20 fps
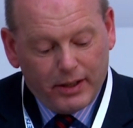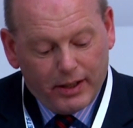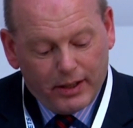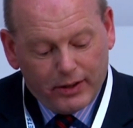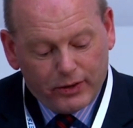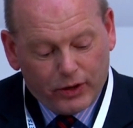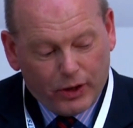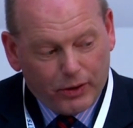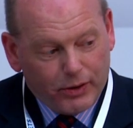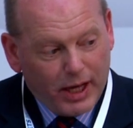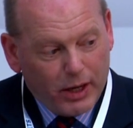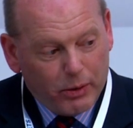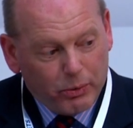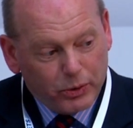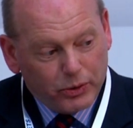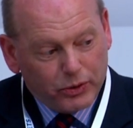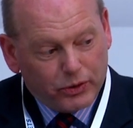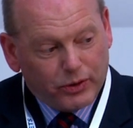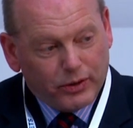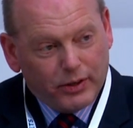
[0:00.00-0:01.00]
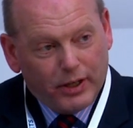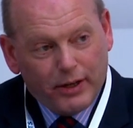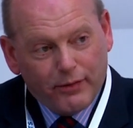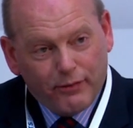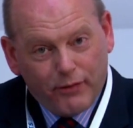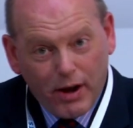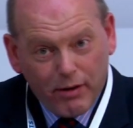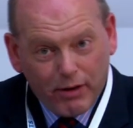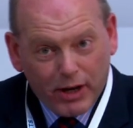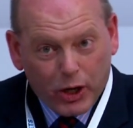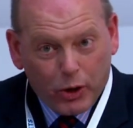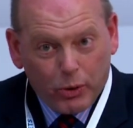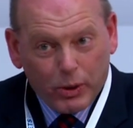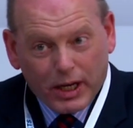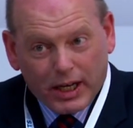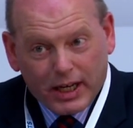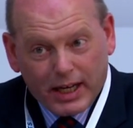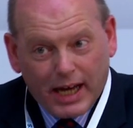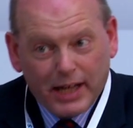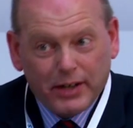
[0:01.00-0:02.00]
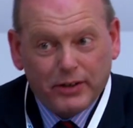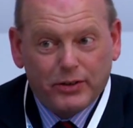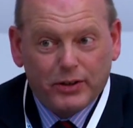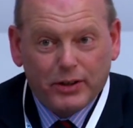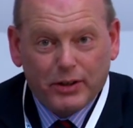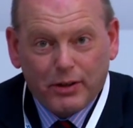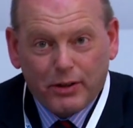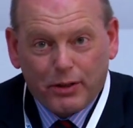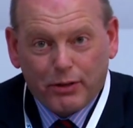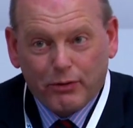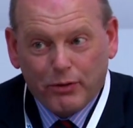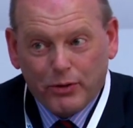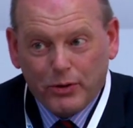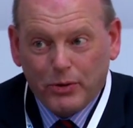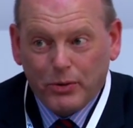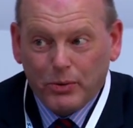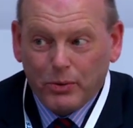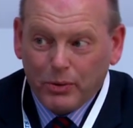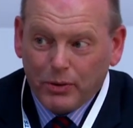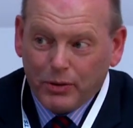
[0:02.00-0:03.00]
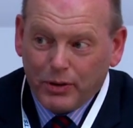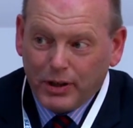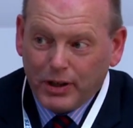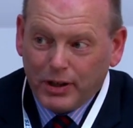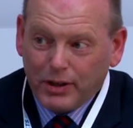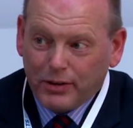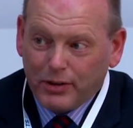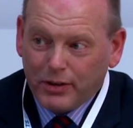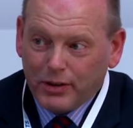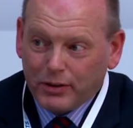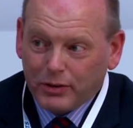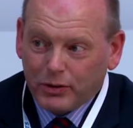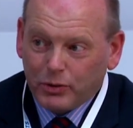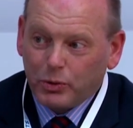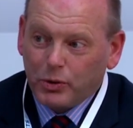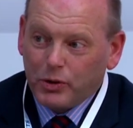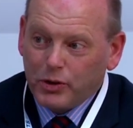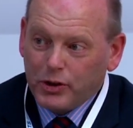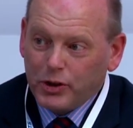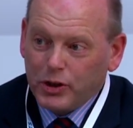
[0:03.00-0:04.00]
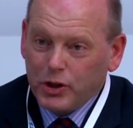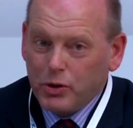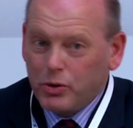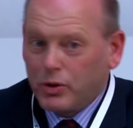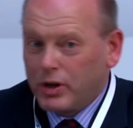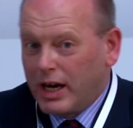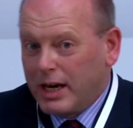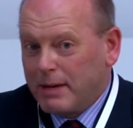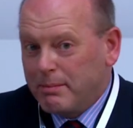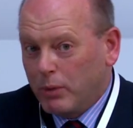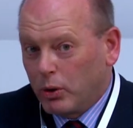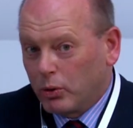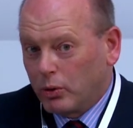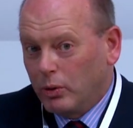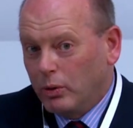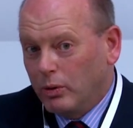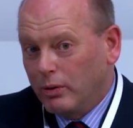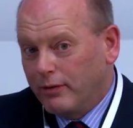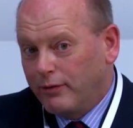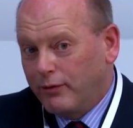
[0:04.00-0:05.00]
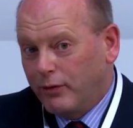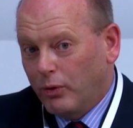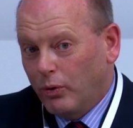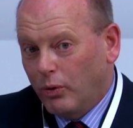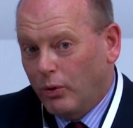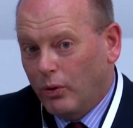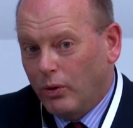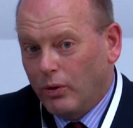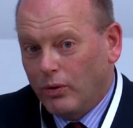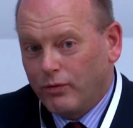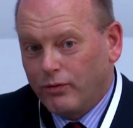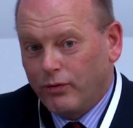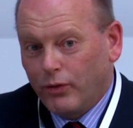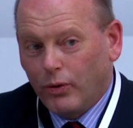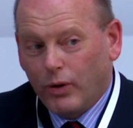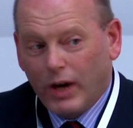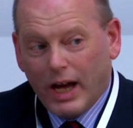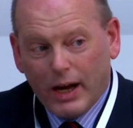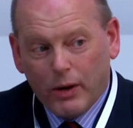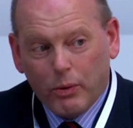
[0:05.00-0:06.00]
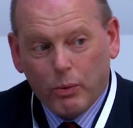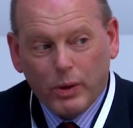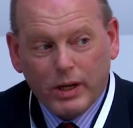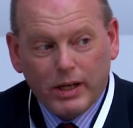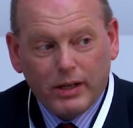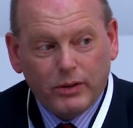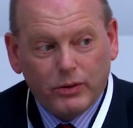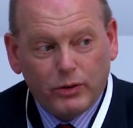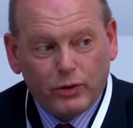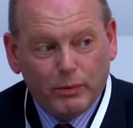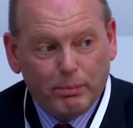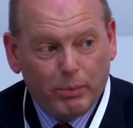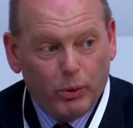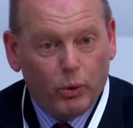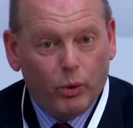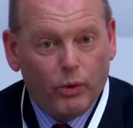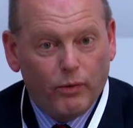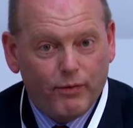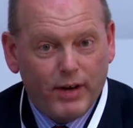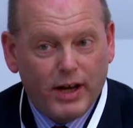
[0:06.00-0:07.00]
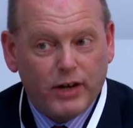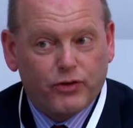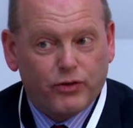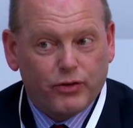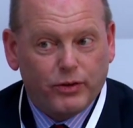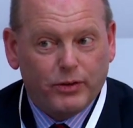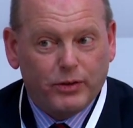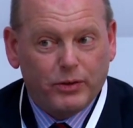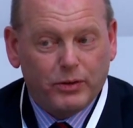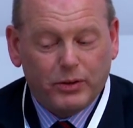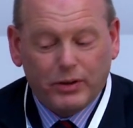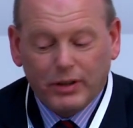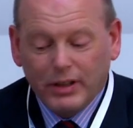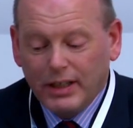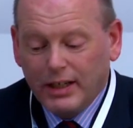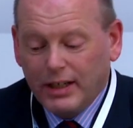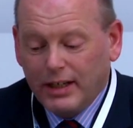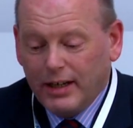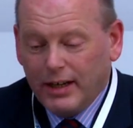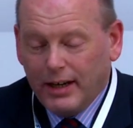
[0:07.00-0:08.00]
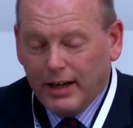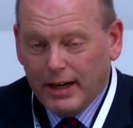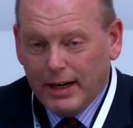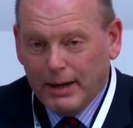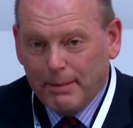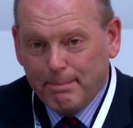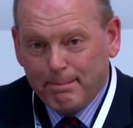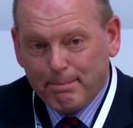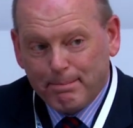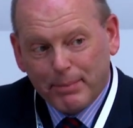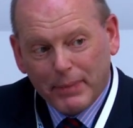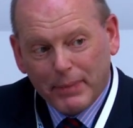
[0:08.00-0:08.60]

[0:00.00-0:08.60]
So that was a very quick canter through the sort of the UK model for how we support veterans. The